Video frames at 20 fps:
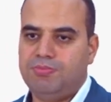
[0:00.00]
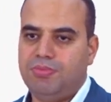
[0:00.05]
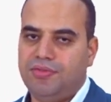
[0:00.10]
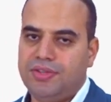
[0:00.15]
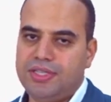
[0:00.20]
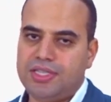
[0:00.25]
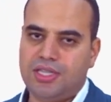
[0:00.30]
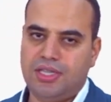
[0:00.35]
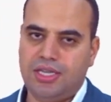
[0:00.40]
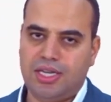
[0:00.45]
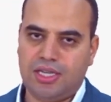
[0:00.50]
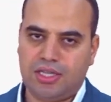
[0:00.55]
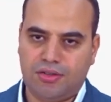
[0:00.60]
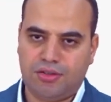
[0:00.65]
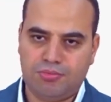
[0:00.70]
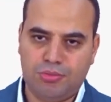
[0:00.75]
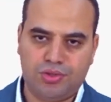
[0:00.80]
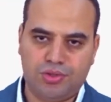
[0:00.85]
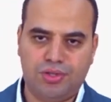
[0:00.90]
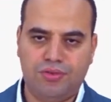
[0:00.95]
prevents the
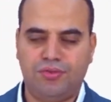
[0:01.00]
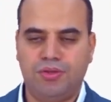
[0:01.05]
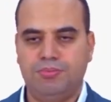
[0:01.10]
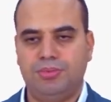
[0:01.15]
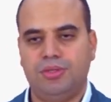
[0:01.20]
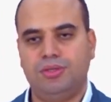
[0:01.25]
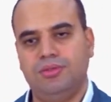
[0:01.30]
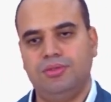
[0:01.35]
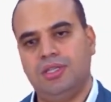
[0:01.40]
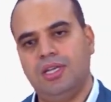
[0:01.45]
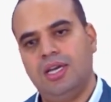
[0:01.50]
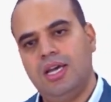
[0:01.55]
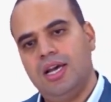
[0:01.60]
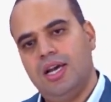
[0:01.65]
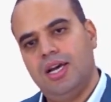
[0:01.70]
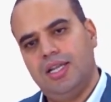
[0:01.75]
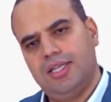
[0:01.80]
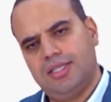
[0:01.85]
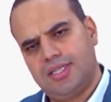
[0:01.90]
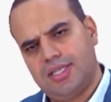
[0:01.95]
aircraft motion from forward,
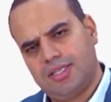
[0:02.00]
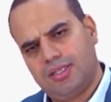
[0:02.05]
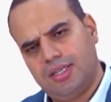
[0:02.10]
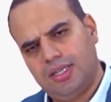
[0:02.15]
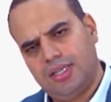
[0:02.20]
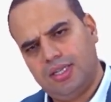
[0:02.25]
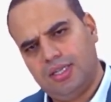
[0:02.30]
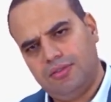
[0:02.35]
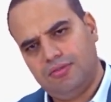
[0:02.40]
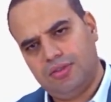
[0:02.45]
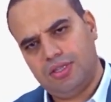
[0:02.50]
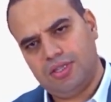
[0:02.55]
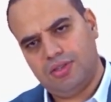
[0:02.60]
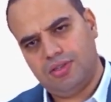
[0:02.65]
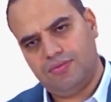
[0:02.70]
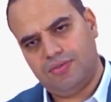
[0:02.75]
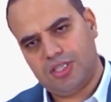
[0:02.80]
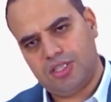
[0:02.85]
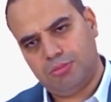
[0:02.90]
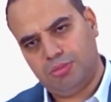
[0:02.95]
and this is clearly
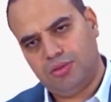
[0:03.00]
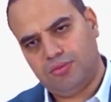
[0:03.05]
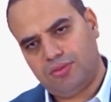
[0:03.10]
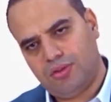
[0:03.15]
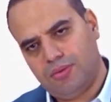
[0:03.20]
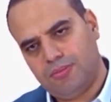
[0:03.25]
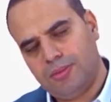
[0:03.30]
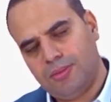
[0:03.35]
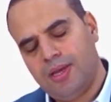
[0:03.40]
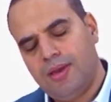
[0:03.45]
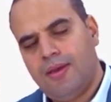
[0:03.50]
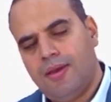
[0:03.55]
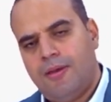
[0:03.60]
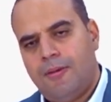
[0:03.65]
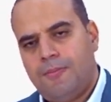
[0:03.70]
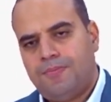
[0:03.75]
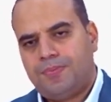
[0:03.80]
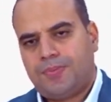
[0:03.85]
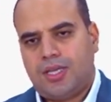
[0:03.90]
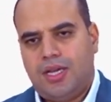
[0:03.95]
visible from
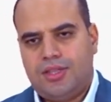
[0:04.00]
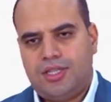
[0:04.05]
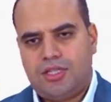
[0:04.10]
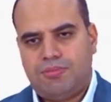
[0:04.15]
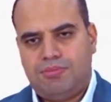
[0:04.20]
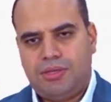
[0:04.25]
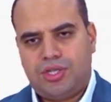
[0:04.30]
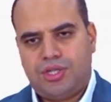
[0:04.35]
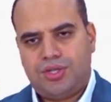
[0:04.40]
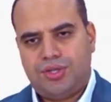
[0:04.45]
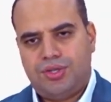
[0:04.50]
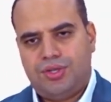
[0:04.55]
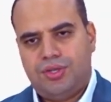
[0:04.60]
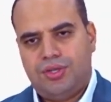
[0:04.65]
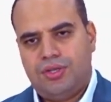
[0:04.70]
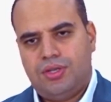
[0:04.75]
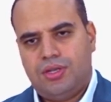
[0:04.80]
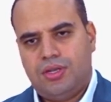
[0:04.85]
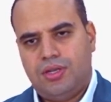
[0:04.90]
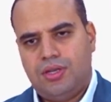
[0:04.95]
this picture.
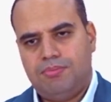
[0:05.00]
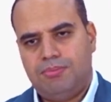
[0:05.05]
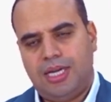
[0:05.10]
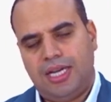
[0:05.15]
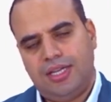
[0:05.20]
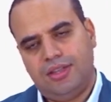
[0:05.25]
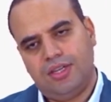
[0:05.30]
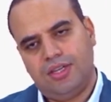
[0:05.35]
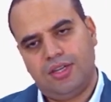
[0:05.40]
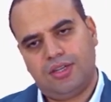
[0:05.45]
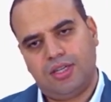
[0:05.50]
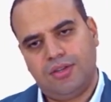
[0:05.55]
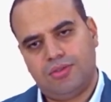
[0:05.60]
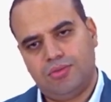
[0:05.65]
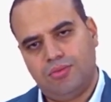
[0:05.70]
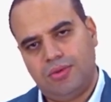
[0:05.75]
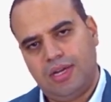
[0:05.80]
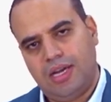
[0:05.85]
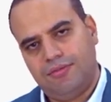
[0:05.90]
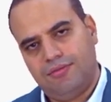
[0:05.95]
Behind the aircraft,
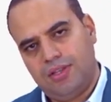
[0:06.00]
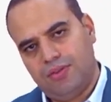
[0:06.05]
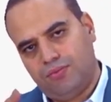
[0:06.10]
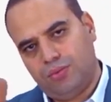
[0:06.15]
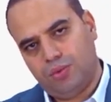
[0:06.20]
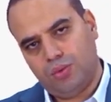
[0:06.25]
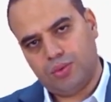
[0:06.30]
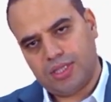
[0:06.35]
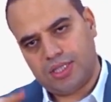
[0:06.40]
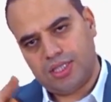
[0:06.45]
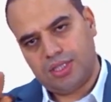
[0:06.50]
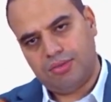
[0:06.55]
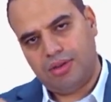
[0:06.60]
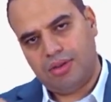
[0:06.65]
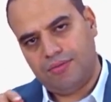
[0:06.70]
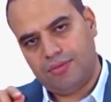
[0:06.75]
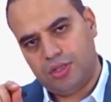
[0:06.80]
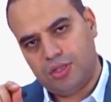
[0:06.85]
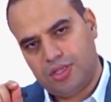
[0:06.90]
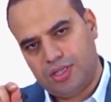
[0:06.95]
we have the vortex, and we
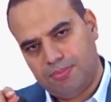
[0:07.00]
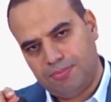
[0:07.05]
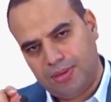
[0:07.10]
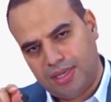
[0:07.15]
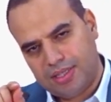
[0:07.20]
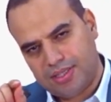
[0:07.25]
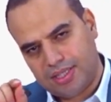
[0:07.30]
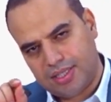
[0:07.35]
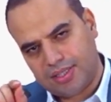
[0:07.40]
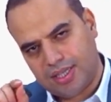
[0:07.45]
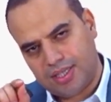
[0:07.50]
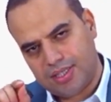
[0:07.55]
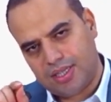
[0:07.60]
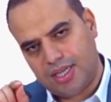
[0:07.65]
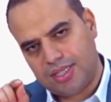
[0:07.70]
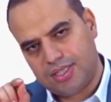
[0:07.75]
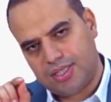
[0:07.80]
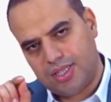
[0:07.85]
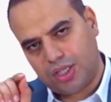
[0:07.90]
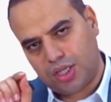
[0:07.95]
have the tip
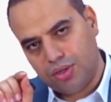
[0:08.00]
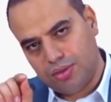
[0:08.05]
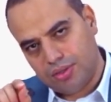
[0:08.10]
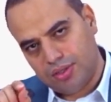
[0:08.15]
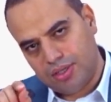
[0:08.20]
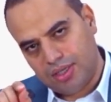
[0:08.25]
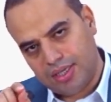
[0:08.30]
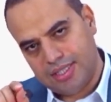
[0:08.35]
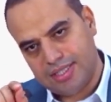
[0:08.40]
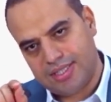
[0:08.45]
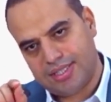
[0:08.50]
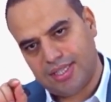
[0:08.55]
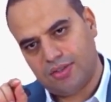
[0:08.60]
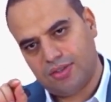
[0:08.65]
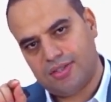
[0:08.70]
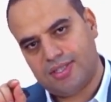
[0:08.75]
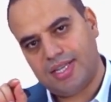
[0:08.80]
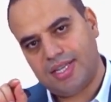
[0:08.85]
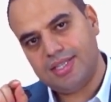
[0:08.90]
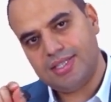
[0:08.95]
at the core. Inside the
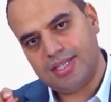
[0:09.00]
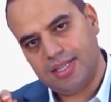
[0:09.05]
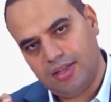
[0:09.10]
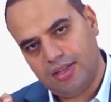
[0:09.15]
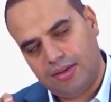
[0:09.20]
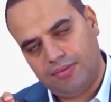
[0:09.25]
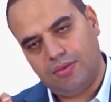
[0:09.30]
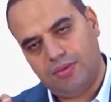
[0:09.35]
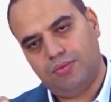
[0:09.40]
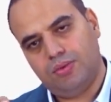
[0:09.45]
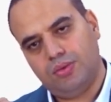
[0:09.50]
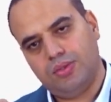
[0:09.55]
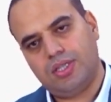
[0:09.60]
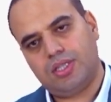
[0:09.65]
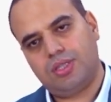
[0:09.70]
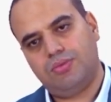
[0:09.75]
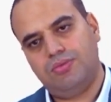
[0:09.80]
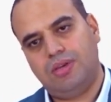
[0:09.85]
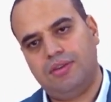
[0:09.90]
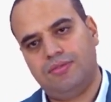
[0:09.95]
center of the
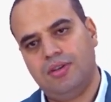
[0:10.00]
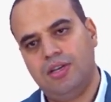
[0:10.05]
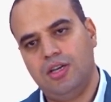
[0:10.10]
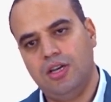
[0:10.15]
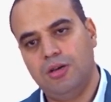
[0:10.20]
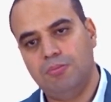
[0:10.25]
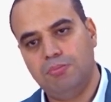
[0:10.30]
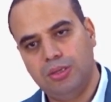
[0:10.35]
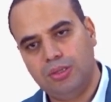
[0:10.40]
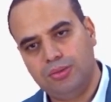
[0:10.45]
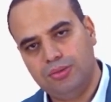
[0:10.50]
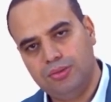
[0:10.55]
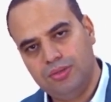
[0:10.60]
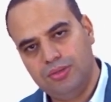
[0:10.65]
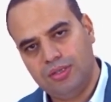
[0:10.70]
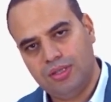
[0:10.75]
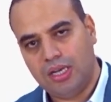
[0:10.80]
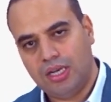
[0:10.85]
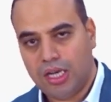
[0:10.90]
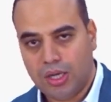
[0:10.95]
vortex, we have a blue
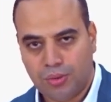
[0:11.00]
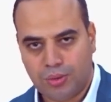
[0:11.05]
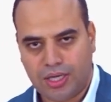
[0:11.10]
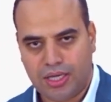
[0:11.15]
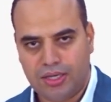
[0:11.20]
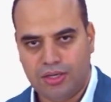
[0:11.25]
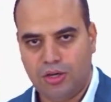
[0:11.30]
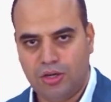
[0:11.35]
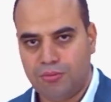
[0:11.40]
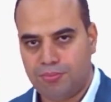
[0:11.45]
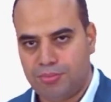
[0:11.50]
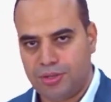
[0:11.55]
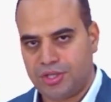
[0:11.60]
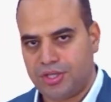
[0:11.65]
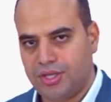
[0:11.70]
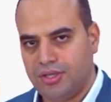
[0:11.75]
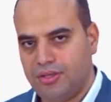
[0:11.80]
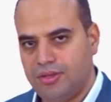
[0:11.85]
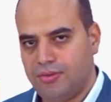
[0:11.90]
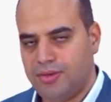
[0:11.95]
low
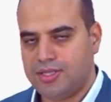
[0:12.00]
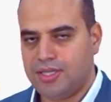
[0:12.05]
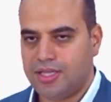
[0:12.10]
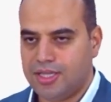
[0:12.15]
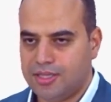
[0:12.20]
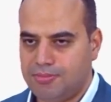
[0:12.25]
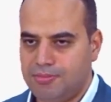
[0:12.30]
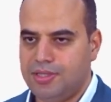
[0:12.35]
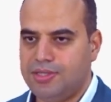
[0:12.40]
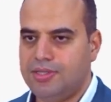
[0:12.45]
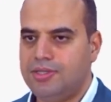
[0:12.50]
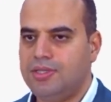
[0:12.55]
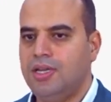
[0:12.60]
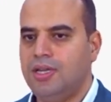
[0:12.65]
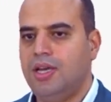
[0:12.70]
pressure, right? And that means